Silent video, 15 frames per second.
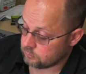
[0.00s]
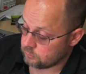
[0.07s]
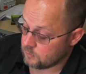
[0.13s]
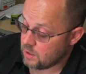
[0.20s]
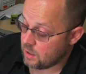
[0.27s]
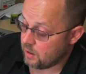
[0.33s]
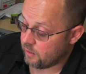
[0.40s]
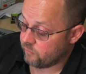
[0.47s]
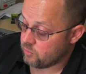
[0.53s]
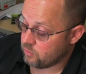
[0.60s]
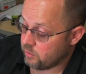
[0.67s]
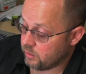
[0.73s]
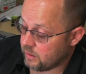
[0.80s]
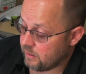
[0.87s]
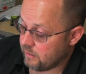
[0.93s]
Yeah, if you're
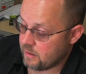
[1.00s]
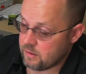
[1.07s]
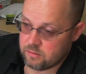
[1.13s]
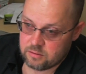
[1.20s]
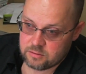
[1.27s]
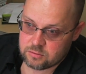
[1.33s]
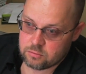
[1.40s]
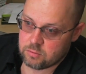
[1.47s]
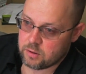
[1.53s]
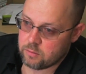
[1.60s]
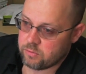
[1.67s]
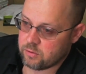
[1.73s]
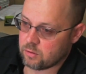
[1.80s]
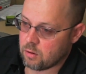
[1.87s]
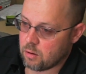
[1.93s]
like anything's going on
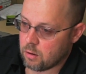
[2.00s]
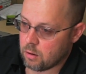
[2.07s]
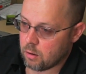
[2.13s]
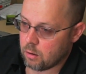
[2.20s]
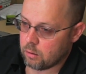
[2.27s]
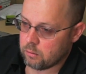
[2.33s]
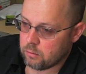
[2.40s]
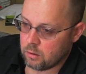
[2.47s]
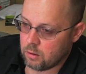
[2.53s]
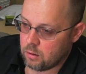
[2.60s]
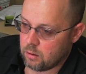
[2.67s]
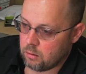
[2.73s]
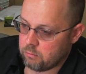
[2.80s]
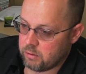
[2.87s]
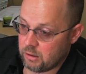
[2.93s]
with your car
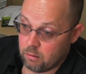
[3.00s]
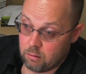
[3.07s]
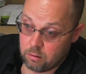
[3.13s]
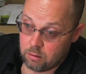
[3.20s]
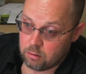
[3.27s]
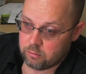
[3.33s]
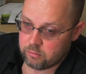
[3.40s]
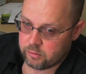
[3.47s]
at all,